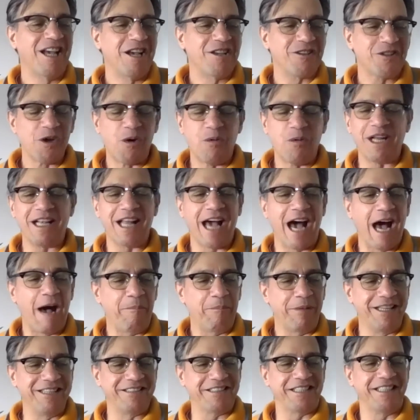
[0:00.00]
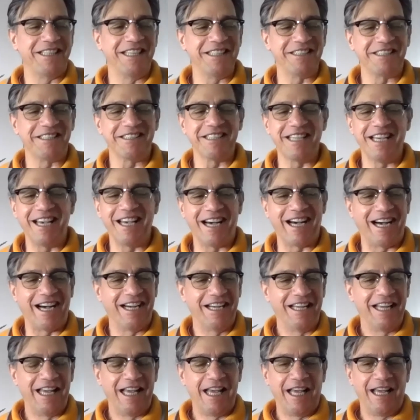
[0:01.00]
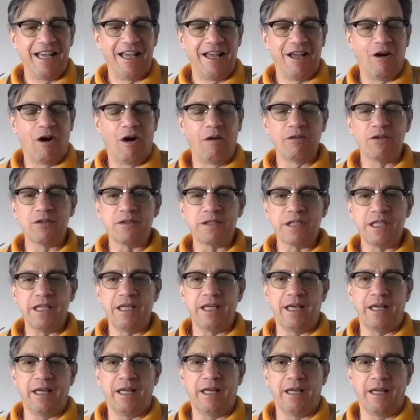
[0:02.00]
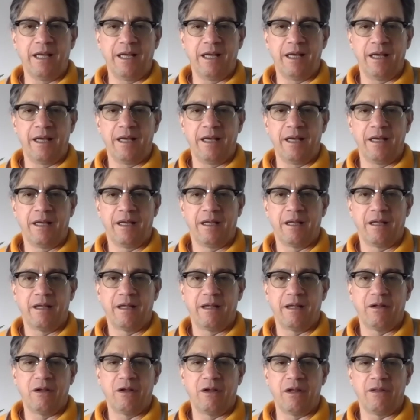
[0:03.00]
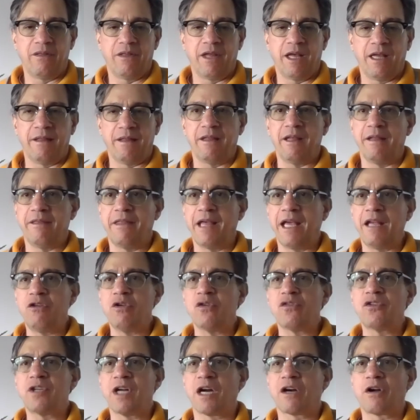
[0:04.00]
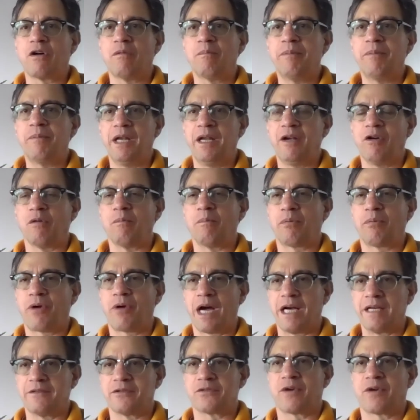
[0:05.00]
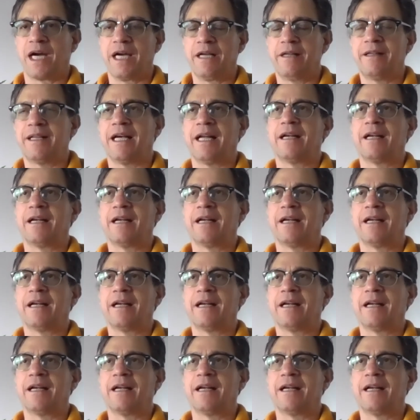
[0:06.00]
So what happens is obviously then you start competing on price, right?